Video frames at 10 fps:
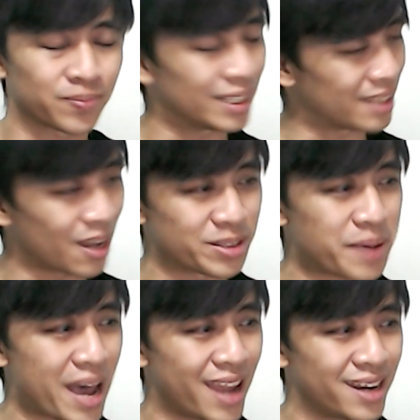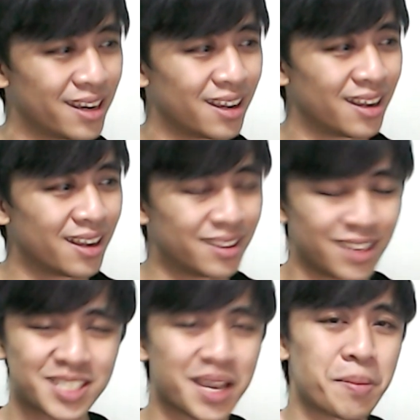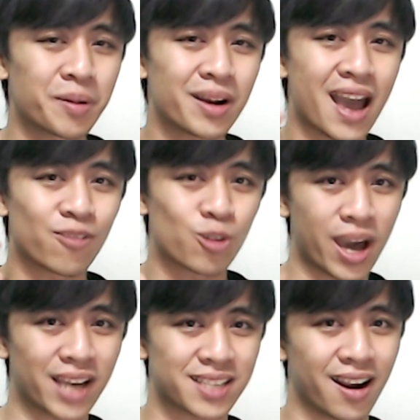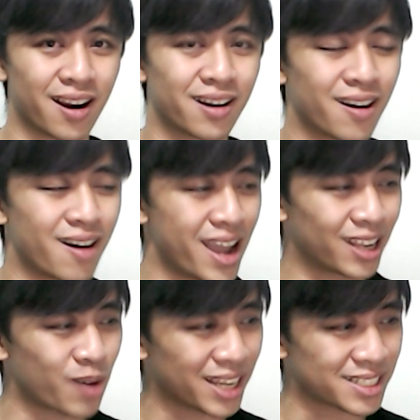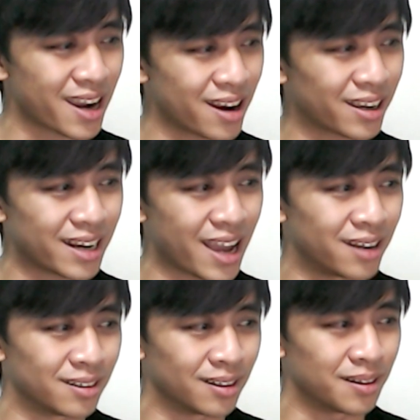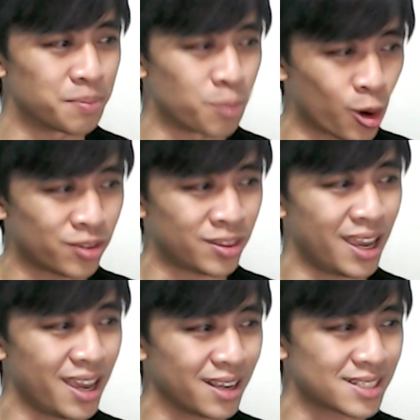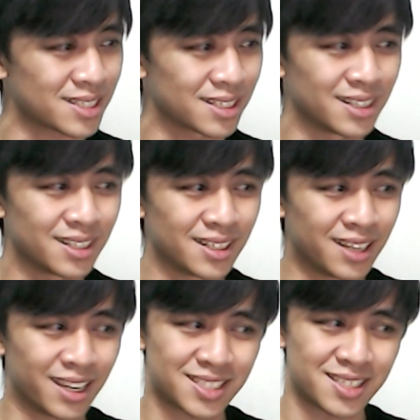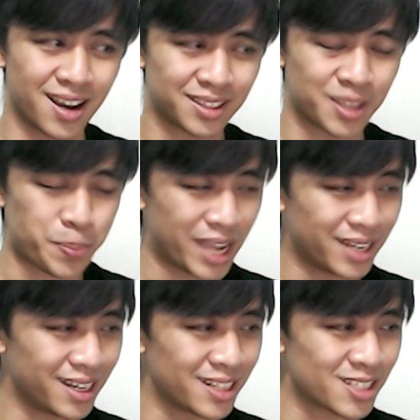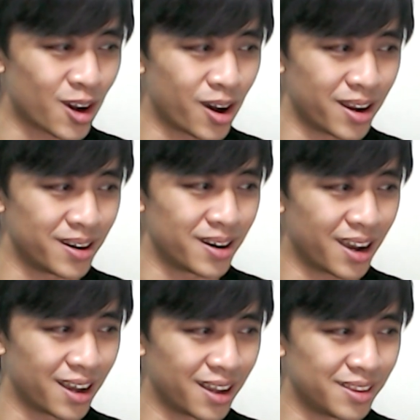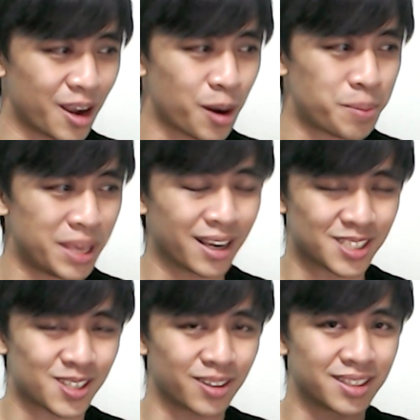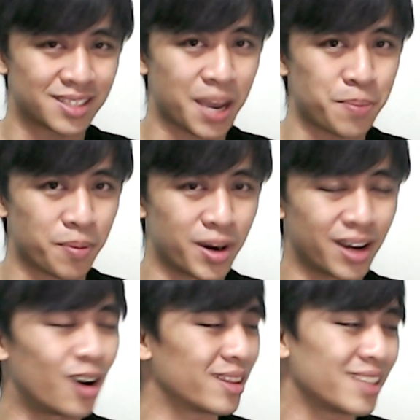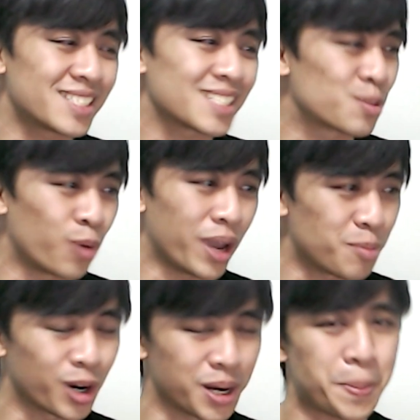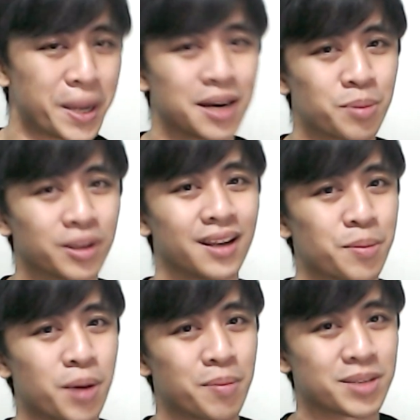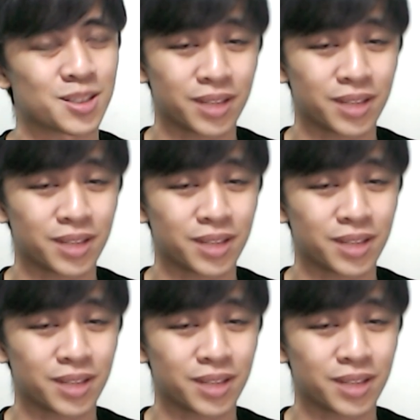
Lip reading: That was bad. This time I'm gonna have Quagsire, alright? Quagsire can handle more things. It's not dependent on there being a certain type of... it's just way more dependable than Abomasnow.